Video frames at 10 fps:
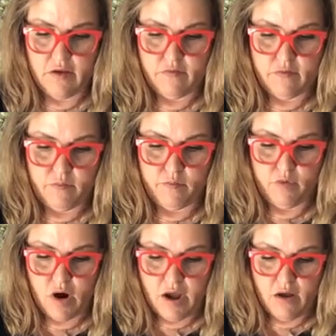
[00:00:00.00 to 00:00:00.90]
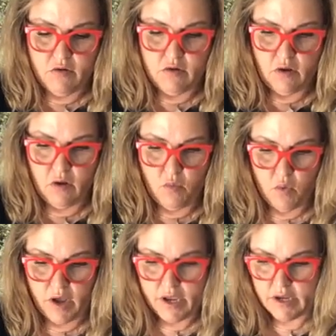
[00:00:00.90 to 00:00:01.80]
So I have brown, a
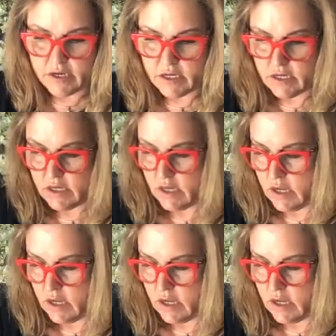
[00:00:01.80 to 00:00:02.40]
white.